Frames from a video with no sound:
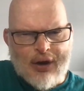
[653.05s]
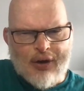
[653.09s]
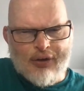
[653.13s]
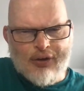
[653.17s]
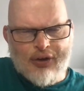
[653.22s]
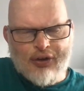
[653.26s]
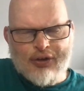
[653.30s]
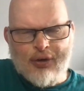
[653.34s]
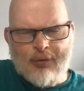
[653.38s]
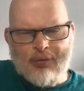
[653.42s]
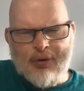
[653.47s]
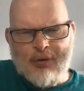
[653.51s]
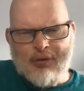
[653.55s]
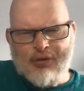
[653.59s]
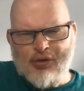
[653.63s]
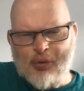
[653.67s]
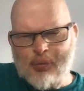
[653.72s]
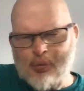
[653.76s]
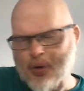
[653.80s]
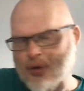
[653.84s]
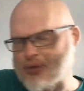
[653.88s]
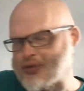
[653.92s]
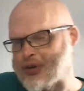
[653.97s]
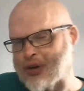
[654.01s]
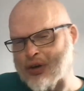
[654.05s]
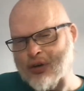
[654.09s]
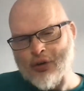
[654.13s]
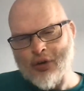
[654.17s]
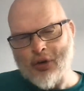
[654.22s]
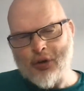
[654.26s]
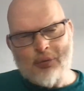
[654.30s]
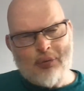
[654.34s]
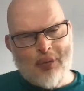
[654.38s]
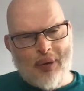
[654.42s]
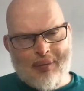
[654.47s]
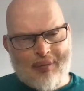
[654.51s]
So sometimes your project
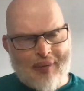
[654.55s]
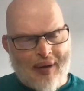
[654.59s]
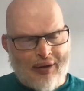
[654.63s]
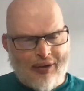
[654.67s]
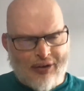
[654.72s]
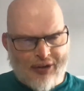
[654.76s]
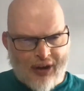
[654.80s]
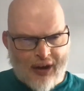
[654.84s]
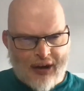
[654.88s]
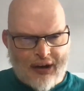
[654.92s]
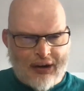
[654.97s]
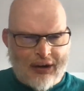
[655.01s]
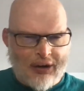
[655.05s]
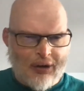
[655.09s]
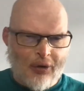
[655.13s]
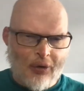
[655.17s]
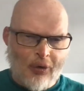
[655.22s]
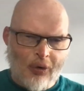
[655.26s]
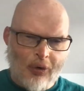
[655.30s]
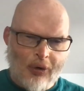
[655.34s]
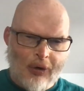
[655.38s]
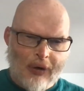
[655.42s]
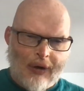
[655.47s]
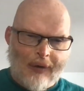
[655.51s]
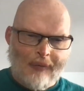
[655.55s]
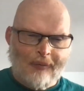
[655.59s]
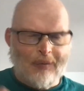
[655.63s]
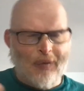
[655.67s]
could be maintaining or